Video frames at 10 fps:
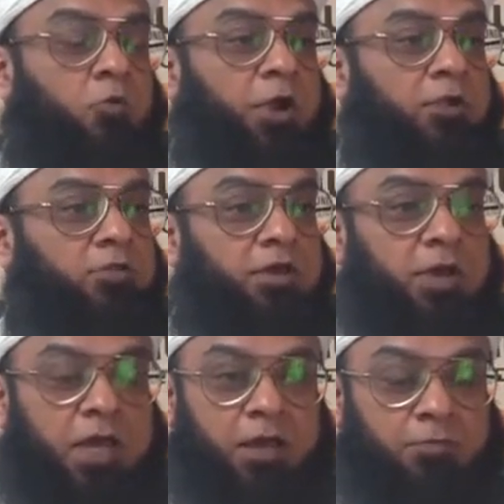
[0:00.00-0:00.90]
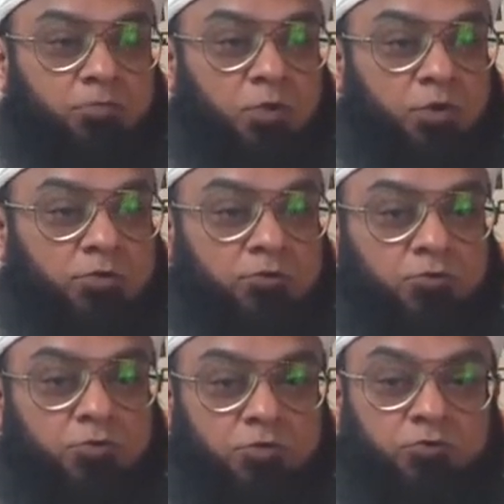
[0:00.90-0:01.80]
point to the uh, uh,
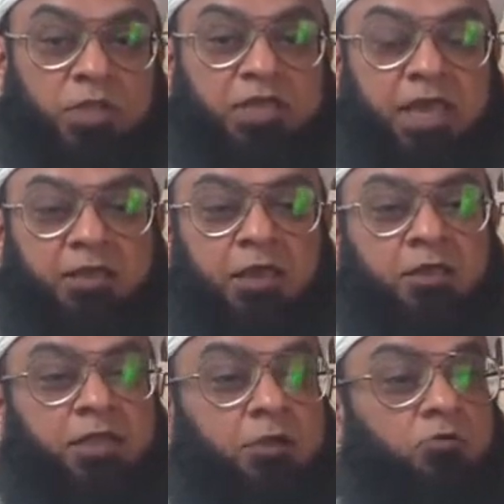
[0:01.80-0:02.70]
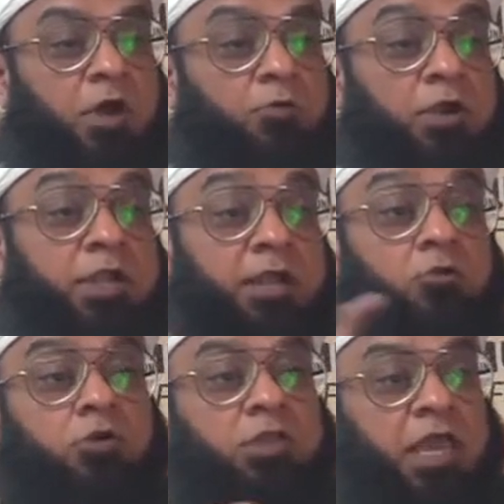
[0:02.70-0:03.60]
To, to the thing that whoever did
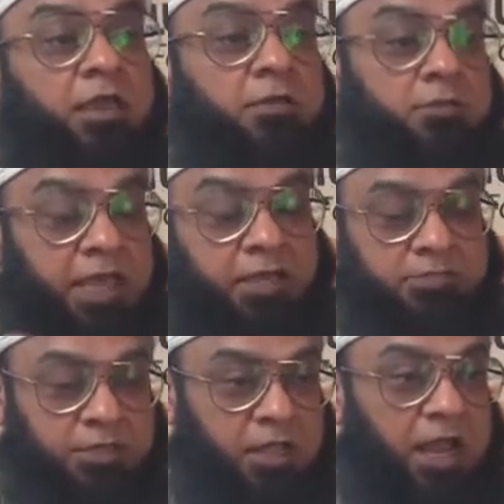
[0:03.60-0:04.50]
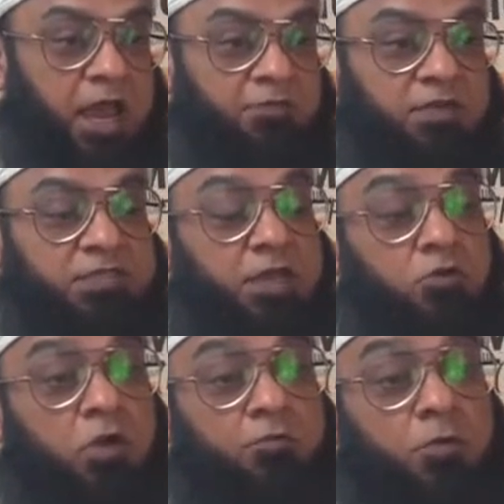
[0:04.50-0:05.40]
good thing, things in the life. He
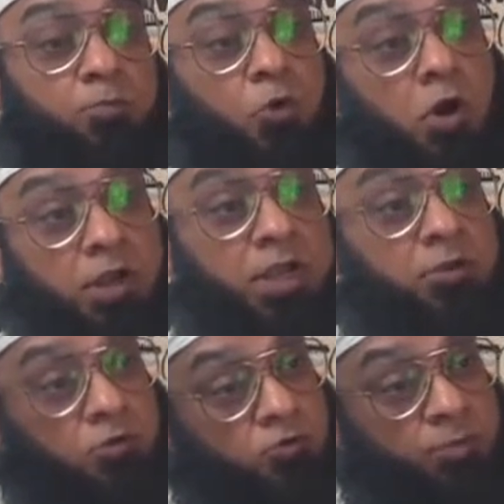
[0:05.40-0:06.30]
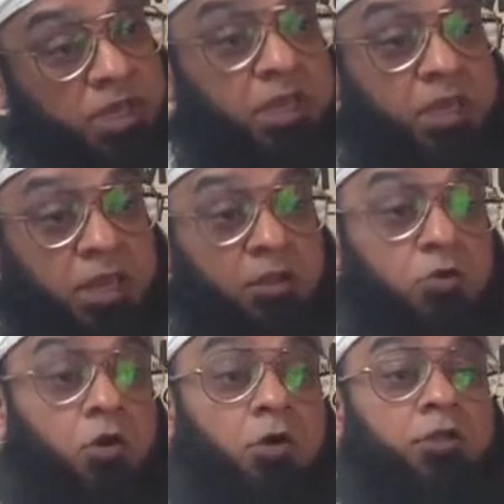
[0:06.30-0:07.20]
said whoever brought it to me
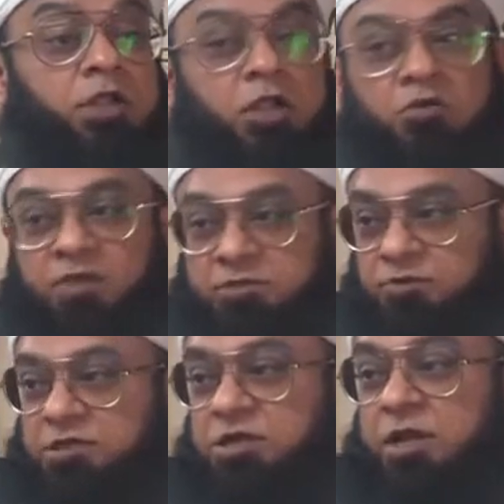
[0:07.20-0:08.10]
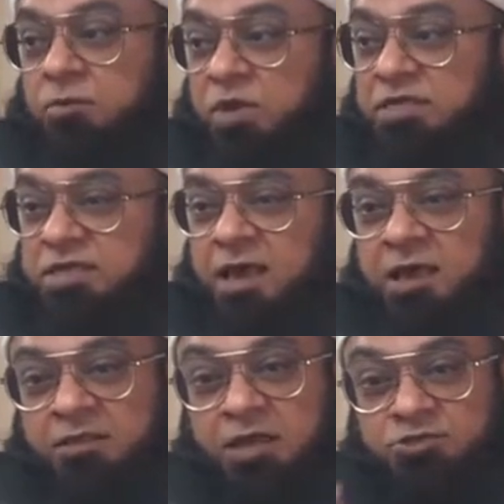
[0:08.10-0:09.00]
in, on the day of resurrection. It means
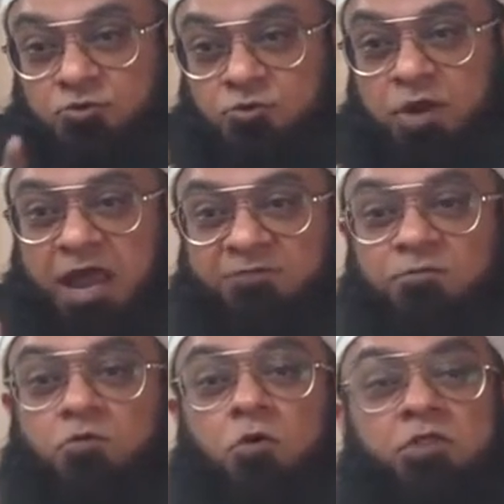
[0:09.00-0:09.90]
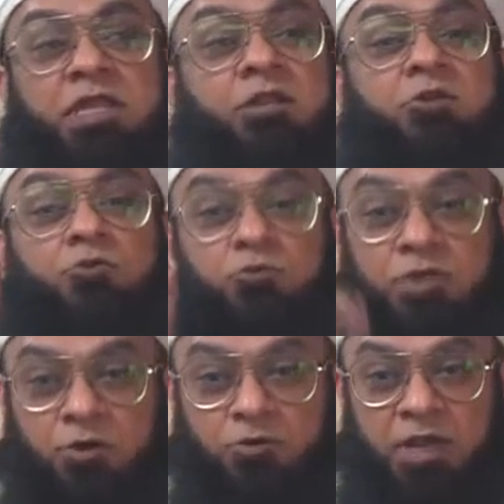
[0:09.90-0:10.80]
that you don't have to only do
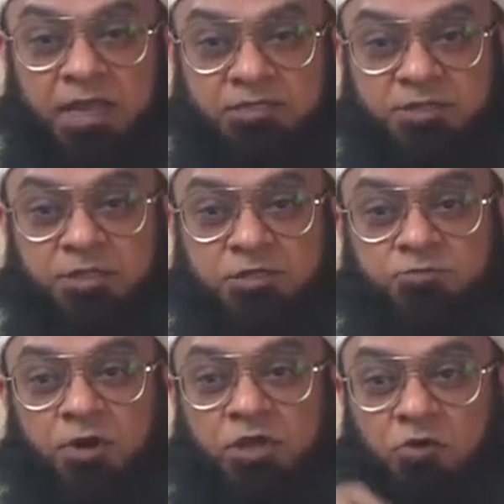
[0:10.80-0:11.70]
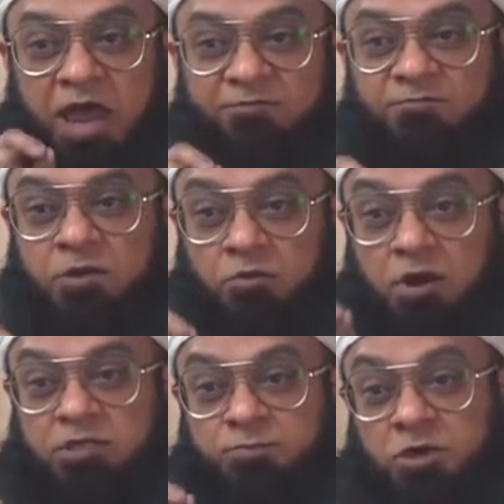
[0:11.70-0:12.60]
the good deeds in this world. You, have, you
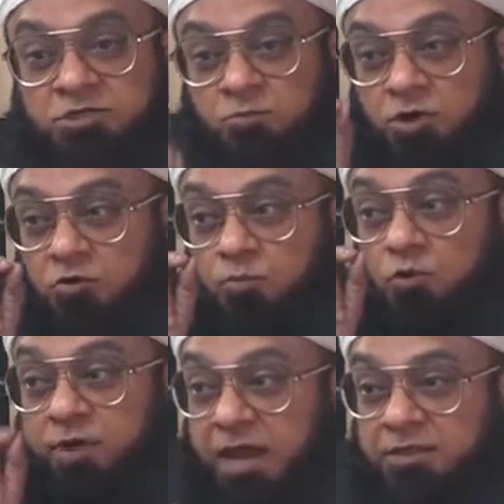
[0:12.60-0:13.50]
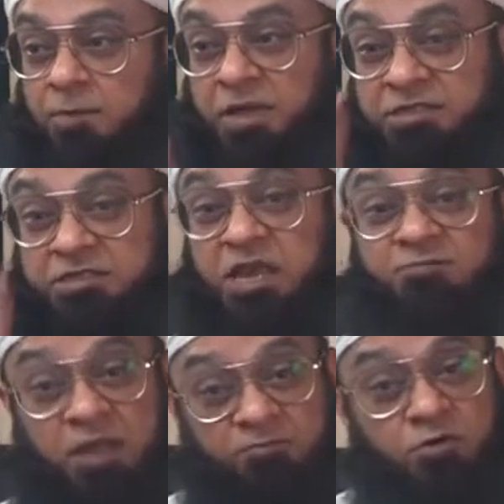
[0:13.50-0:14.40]
are responsible to protect them and
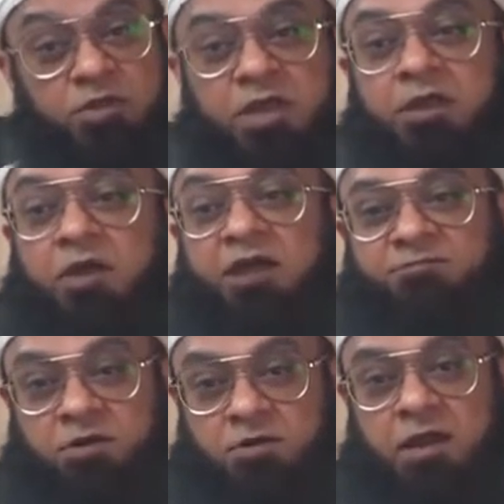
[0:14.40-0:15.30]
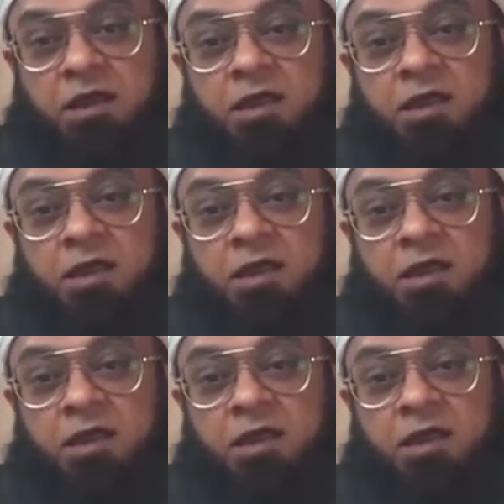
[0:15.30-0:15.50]
save them for the hereafter.